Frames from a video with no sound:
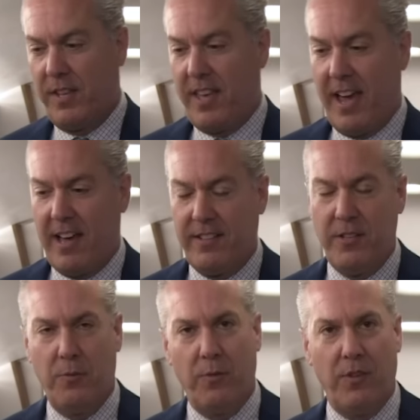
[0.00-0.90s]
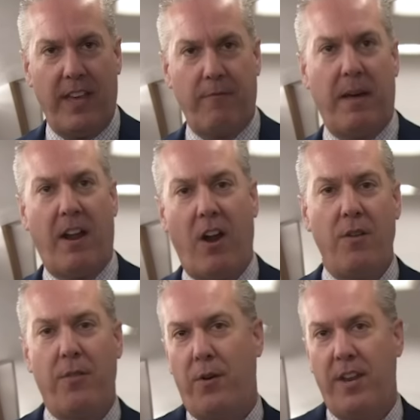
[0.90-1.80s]
the galley, you really have about one
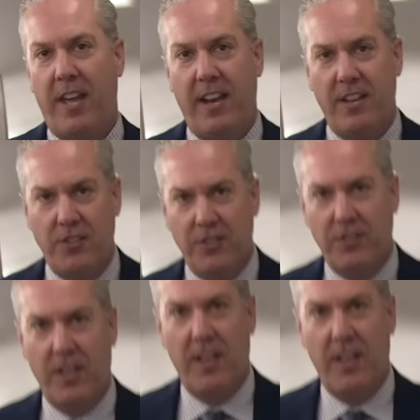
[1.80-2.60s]
hundred thirty-eight inches